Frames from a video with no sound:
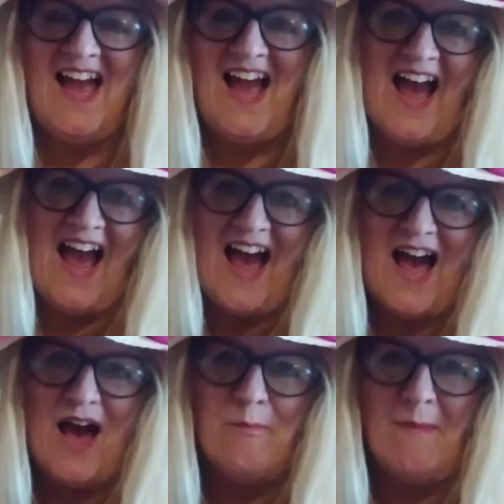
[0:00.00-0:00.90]
Hi,
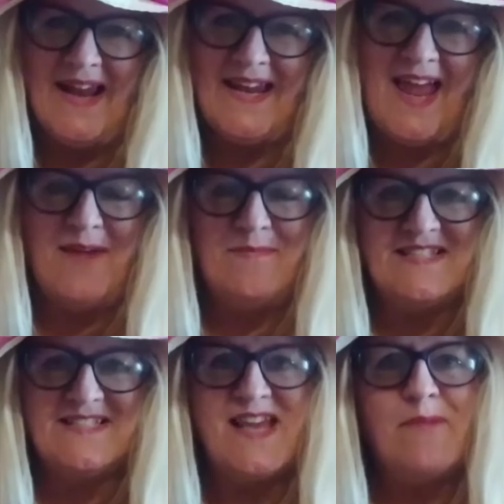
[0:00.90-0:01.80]
my name is
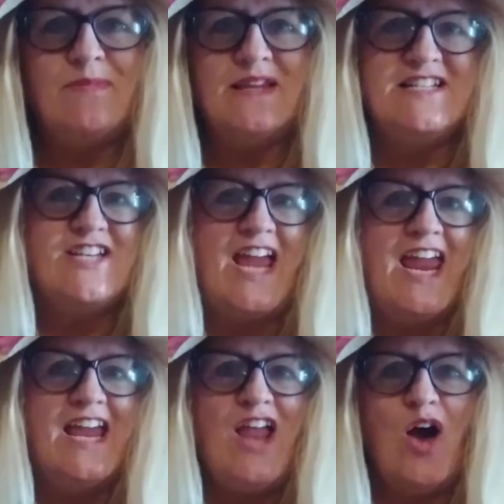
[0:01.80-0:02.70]
Simply
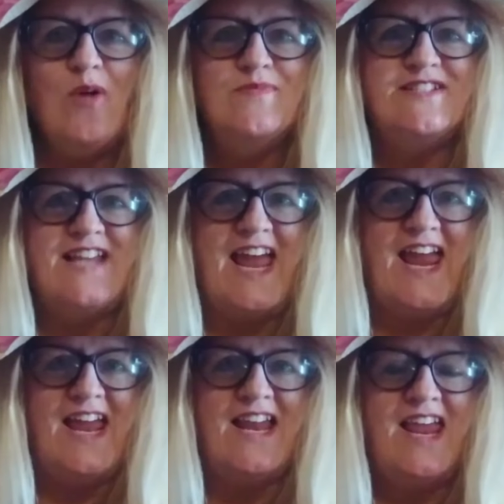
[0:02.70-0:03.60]
Jan
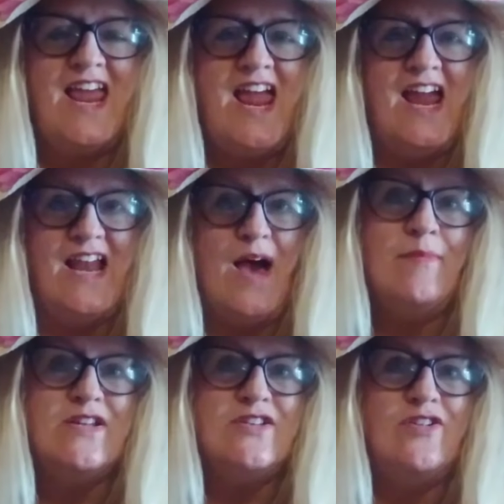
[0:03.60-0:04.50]
Homestead, and I'm
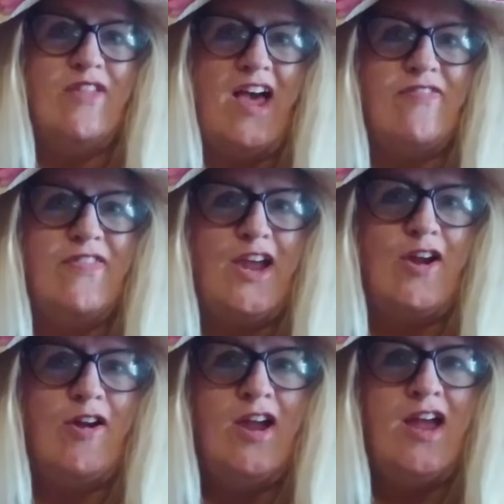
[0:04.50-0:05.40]
going to do that
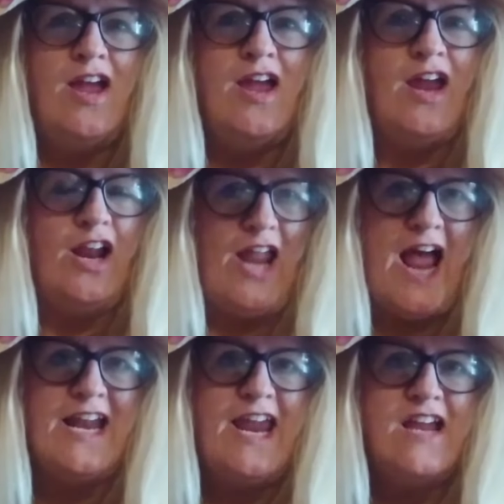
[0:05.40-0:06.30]
there
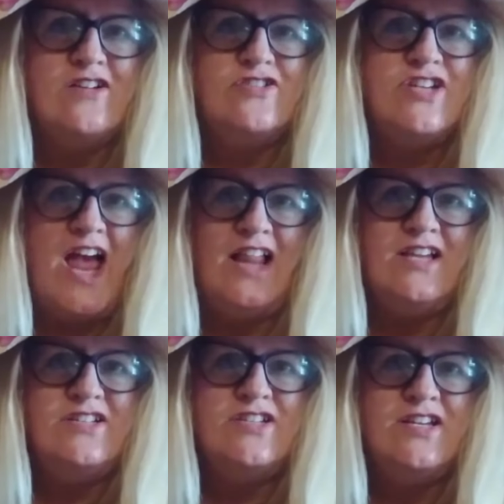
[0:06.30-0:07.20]
Gladiator
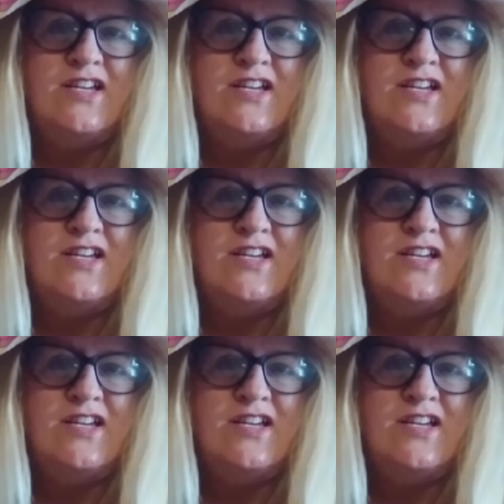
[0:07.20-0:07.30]
Challenge.